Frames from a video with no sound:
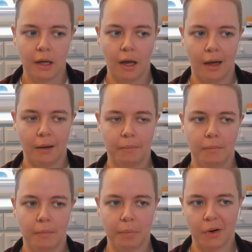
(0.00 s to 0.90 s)

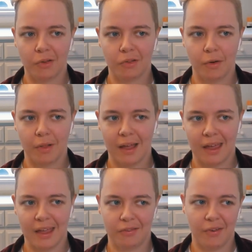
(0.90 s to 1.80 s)
um but also
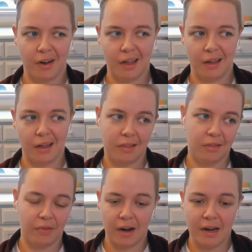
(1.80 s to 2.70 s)
like it's very
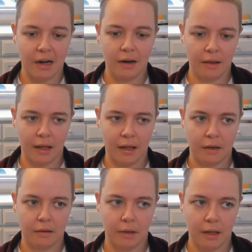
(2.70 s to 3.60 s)
it's very
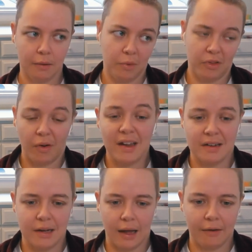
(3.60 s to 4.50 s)
like it was great
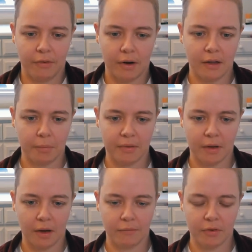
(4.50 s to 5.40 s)
to have very explicit
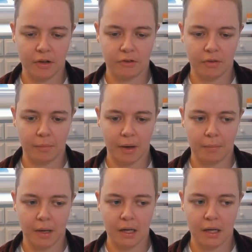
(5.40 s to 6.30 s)
conversations about
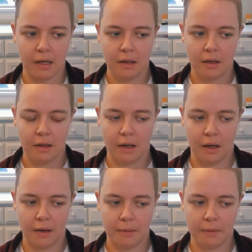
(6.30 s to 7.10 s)
money mm-hmm.